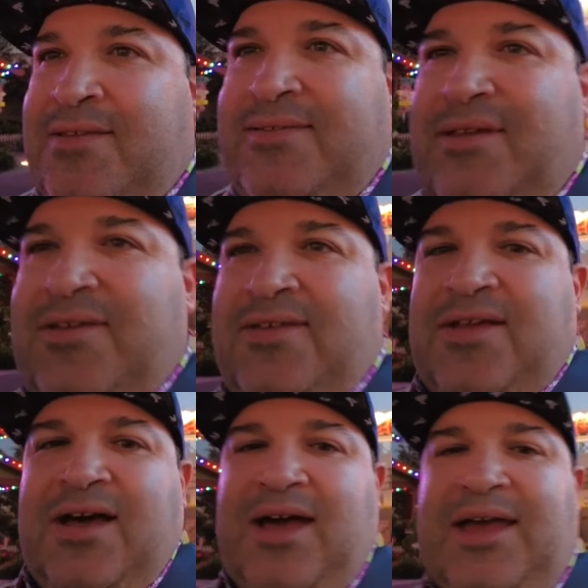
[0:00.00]
the the
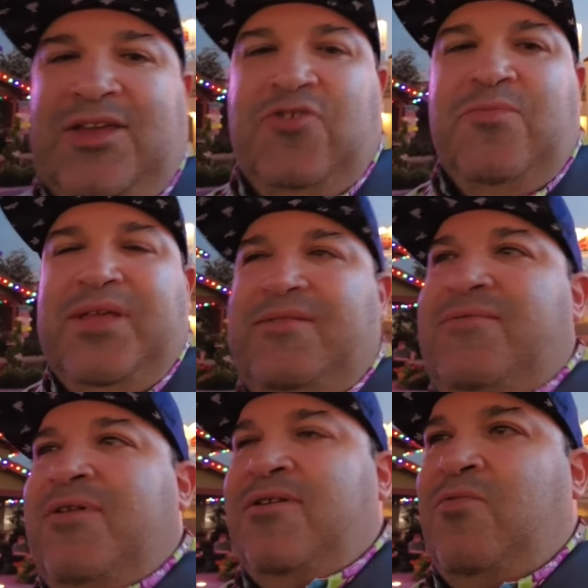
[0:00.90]
hot, humid
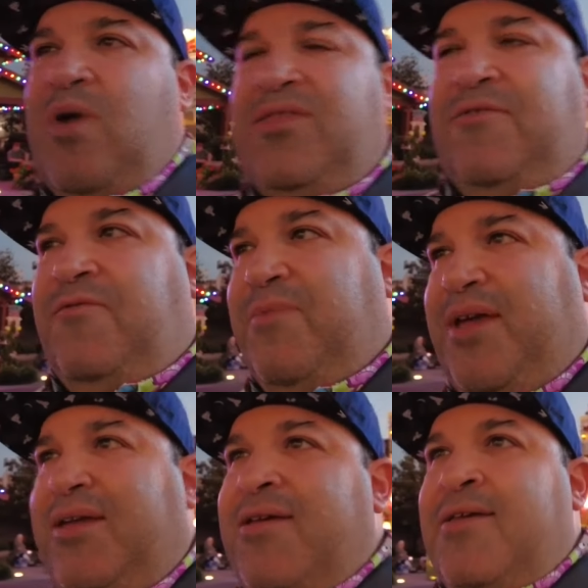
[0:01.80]
weather for
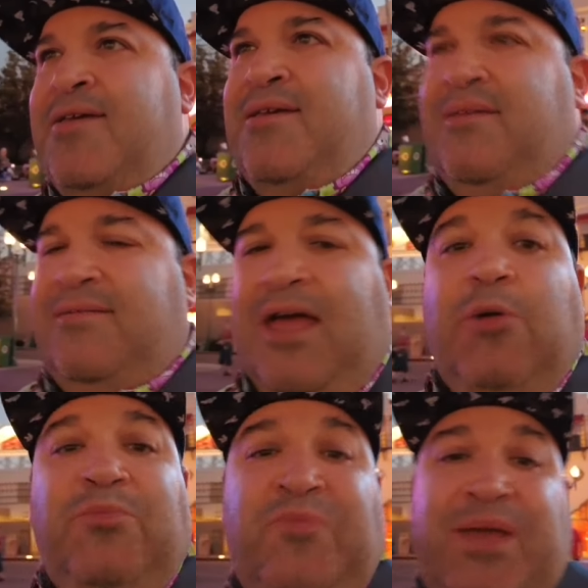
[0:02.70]
me
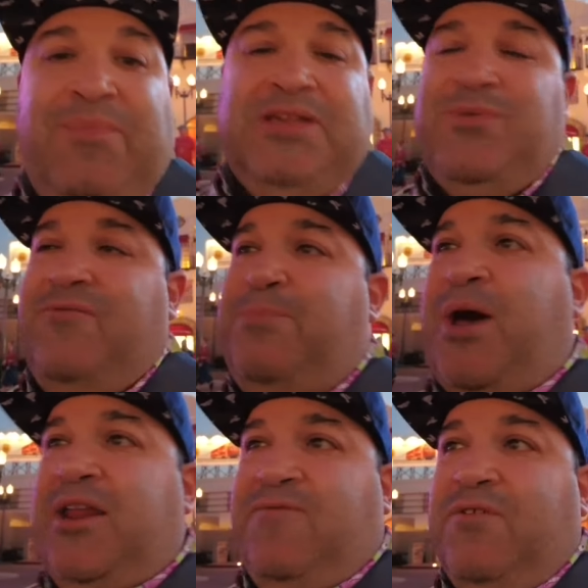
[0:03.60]
helps me. It makes my
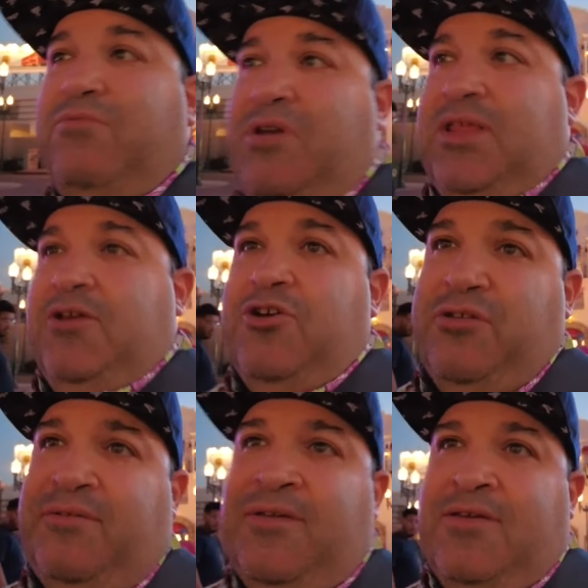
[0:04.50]
body feel really good.
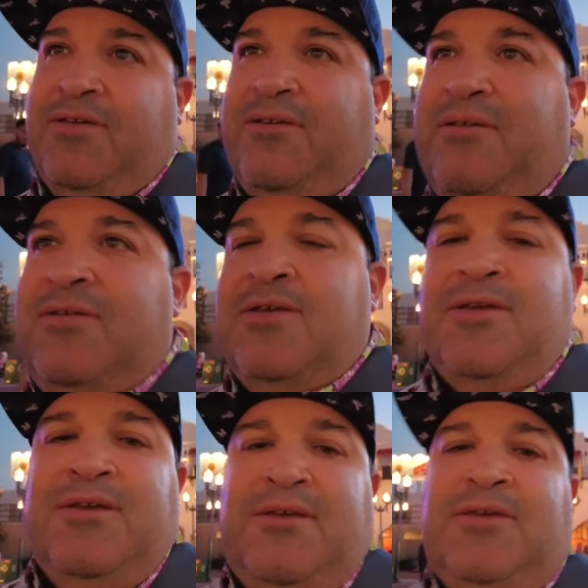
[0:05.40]

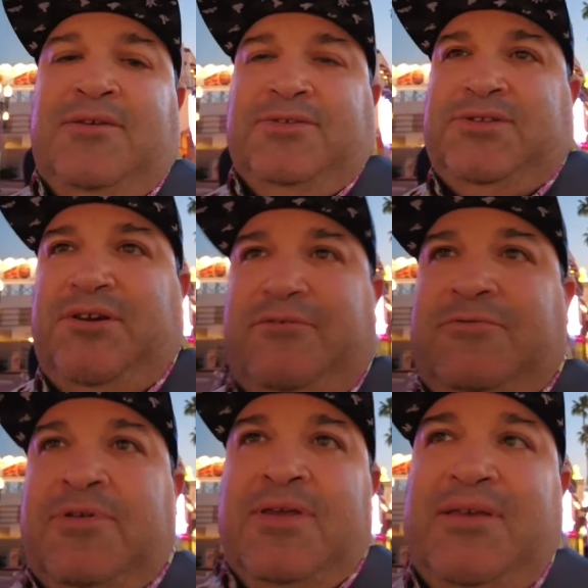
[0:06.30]
So,
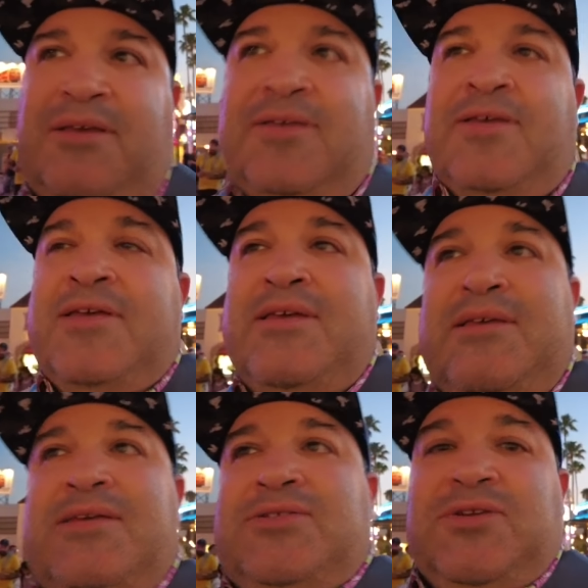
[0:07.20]

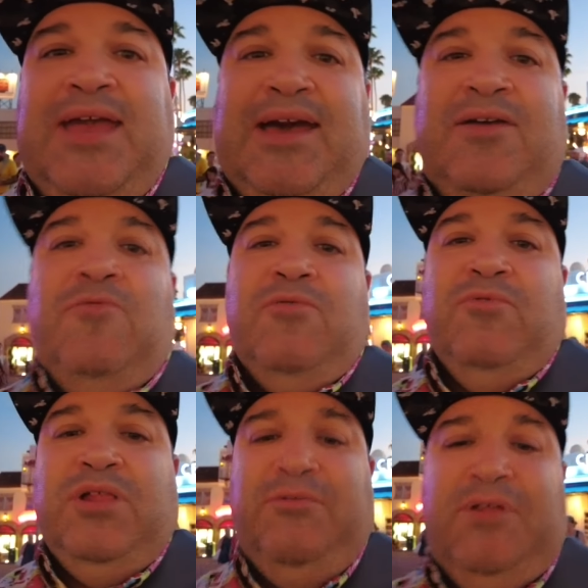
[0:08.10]
so yeah, we're
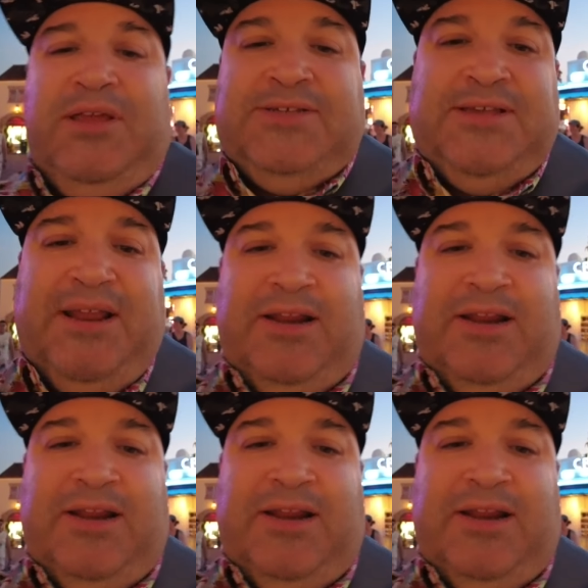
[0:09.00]
really, really excited.